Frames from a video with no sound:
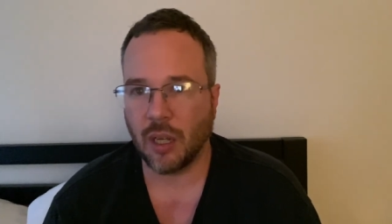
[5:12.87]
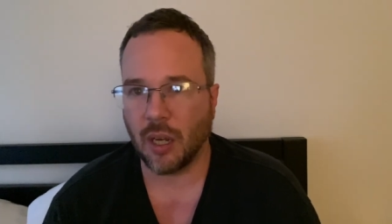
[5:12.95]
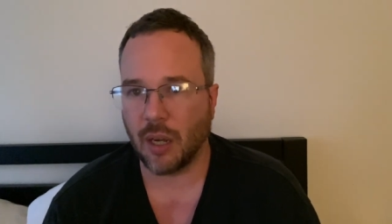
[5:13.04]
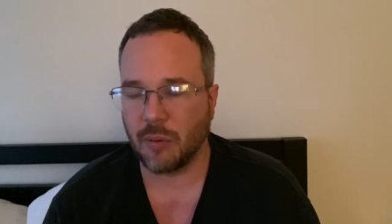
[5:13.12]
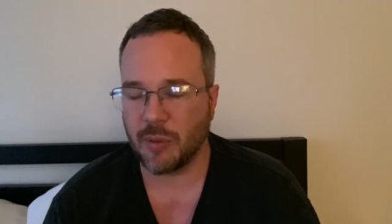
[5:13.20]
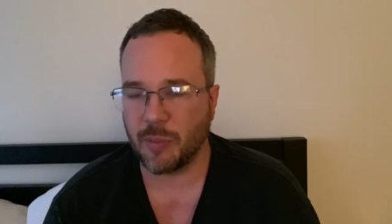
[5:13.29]

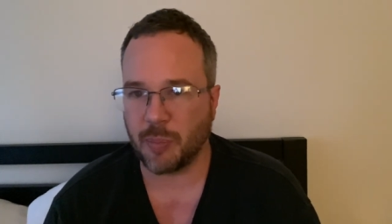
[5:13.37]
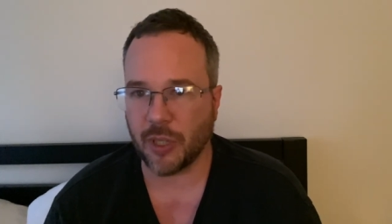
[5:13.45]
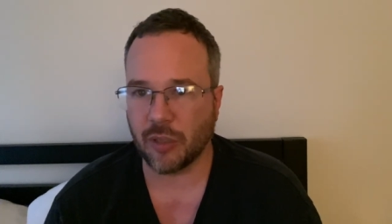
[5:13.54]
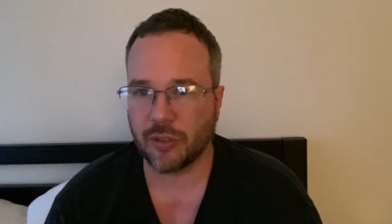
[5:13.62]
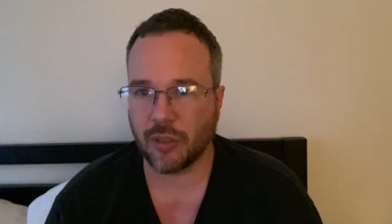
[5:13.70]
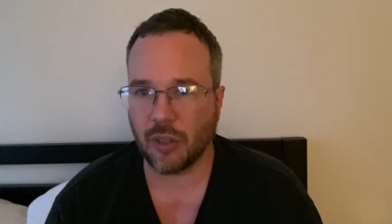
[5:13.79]
uh, with
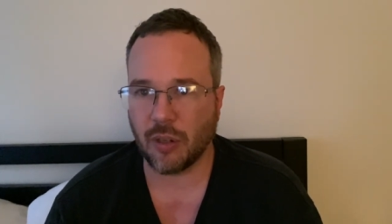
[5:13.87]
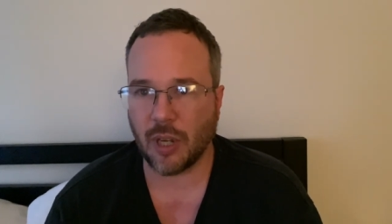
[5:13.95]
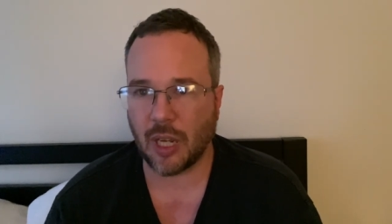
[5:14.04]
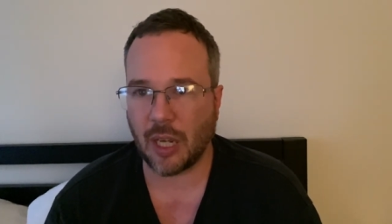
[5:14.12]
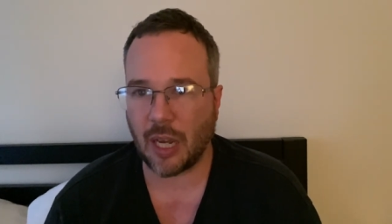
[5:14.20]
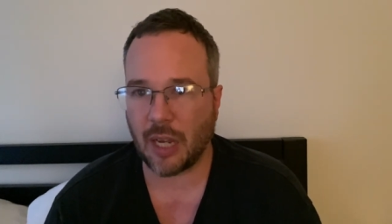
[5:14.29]
so
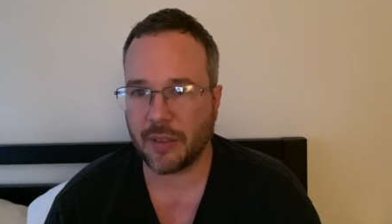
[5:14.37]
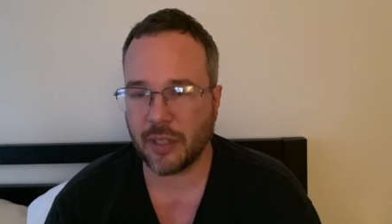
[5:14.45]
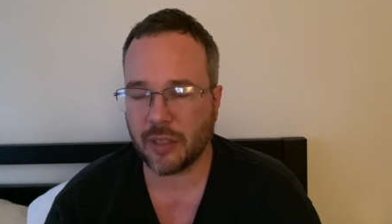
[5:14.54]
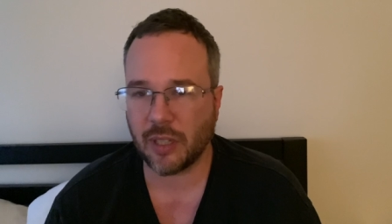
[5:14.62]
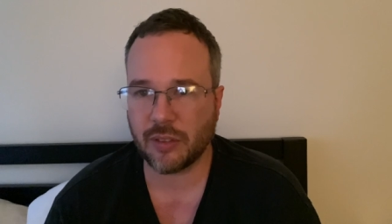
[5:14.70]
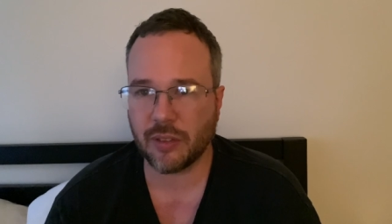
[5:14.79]
I
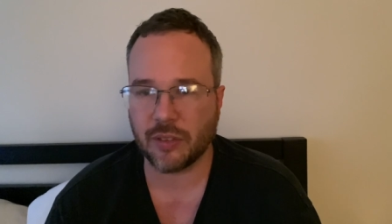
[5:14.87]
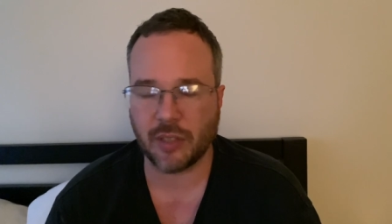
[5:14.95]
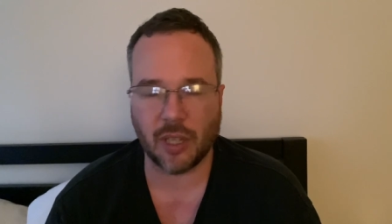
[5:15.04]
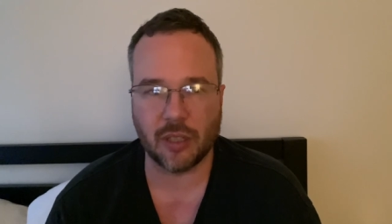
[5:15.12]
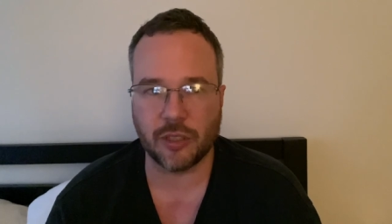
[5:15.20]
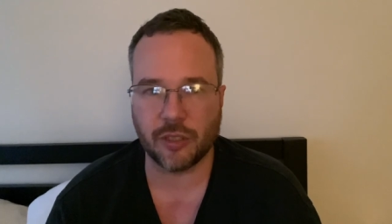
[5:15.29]
think that's a
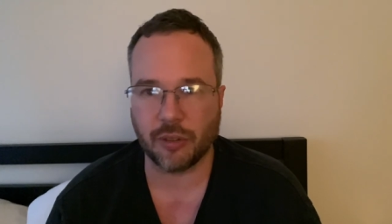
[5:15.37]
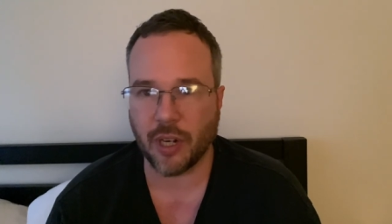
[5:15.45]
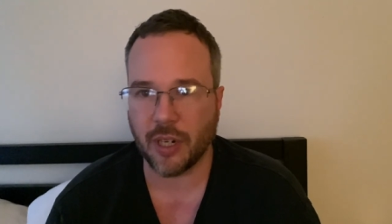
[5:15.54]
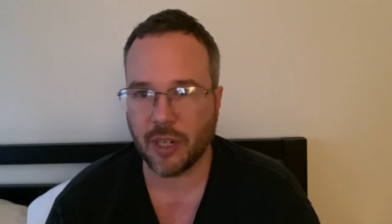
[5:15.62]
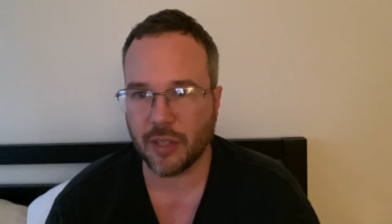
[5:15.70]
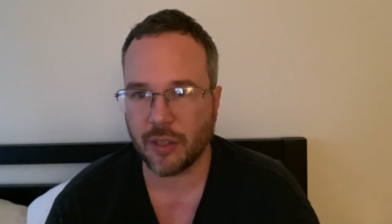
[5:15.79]
solid
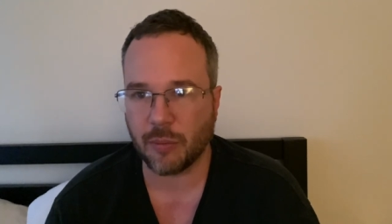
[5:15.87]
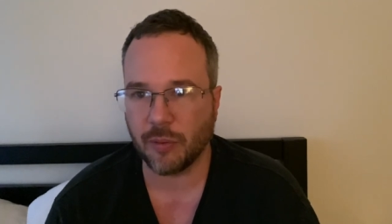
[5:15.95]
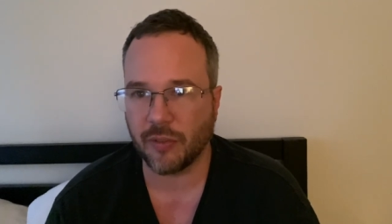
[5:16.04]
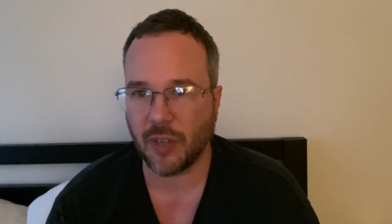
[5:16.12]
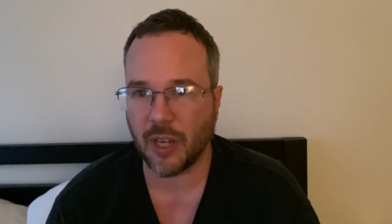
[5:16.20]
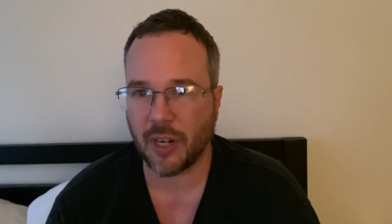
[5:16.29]
trade, and I think we'll
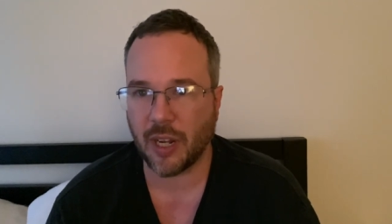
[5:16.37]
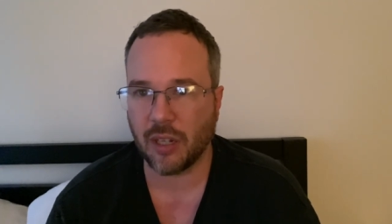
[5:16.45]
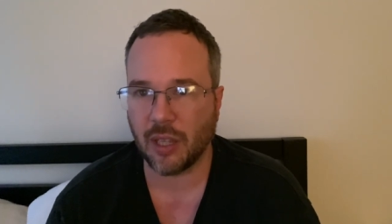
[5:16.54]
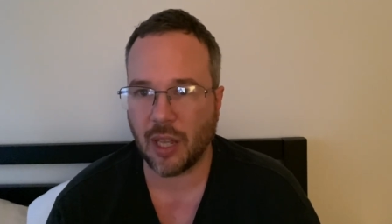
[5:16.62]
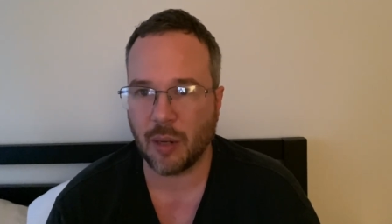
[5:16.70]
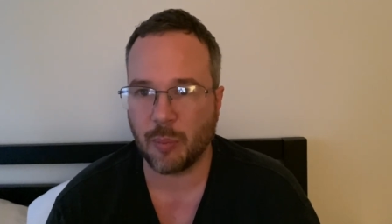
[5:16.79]
find out a
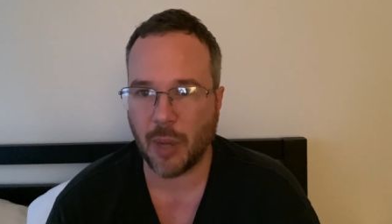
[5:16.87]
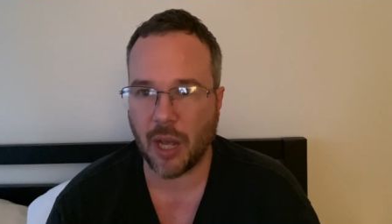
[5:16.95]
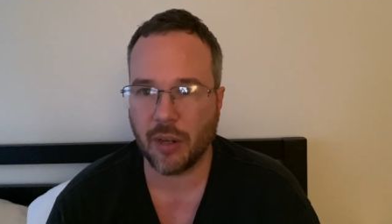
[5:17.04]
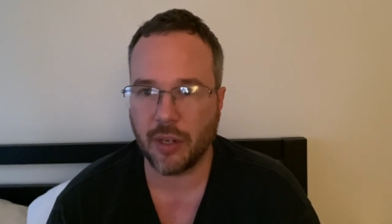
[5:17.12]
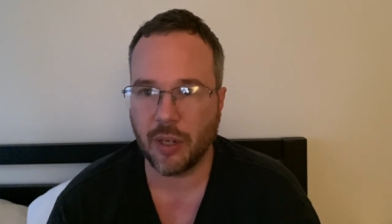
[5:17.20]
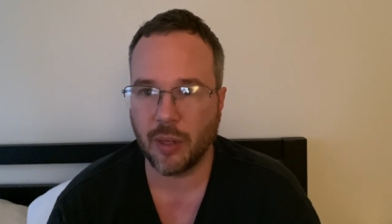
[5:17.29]
lot
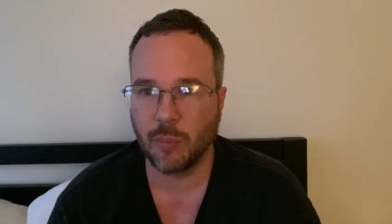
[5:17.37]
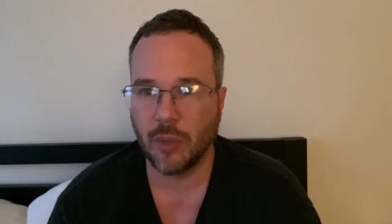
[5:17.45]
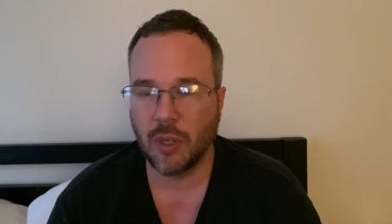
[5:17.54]
about him.